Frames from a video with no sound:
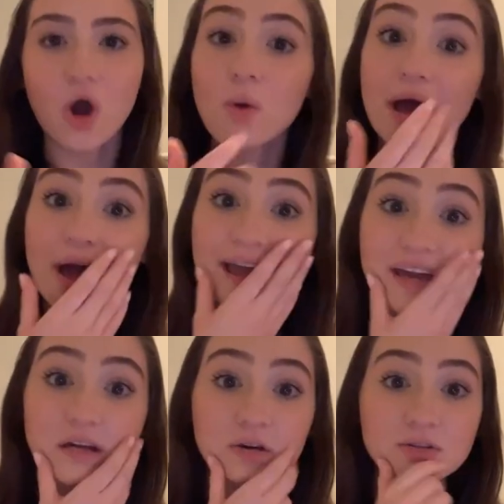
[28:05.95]
Oh,
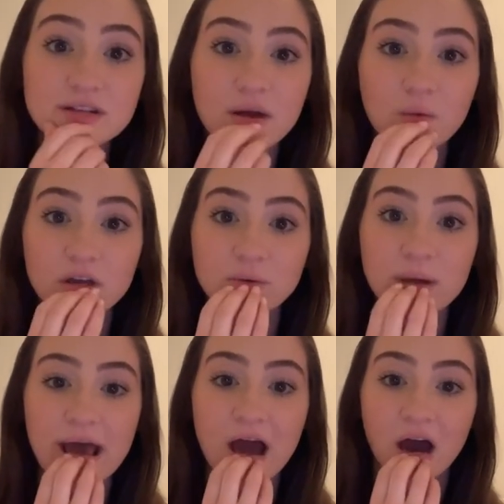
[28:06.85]
Hannah goes to NYU
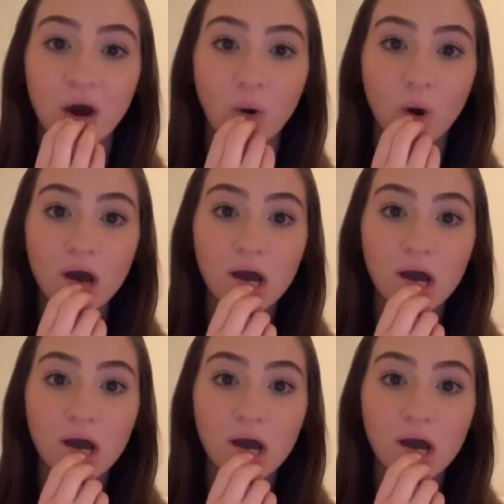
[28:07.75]
now.